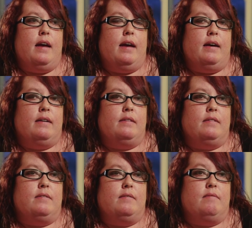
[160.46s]

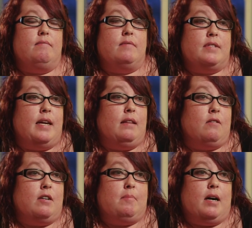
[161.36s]
and say
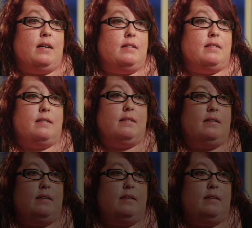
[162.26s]
their goodbyes.